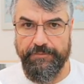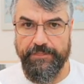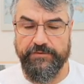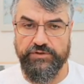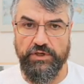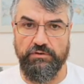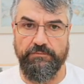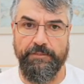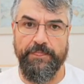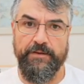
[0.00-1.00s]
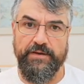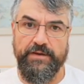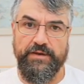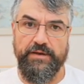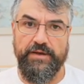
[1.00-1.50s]
So
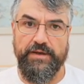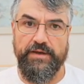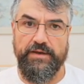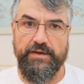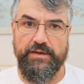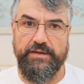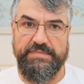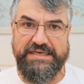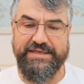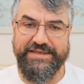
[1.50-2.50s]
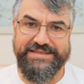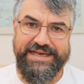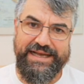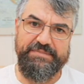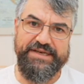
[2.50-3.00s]
the building is
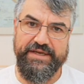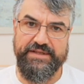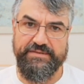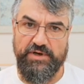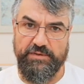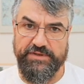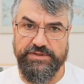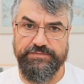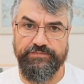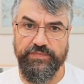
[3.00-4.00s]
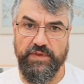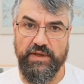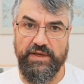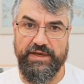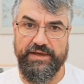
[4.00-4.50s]
happening at the moment.
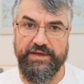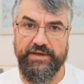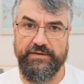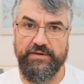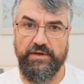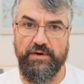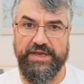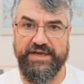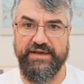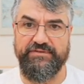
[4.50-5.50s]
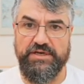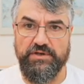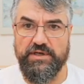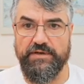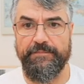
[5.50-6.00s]
We can have a look.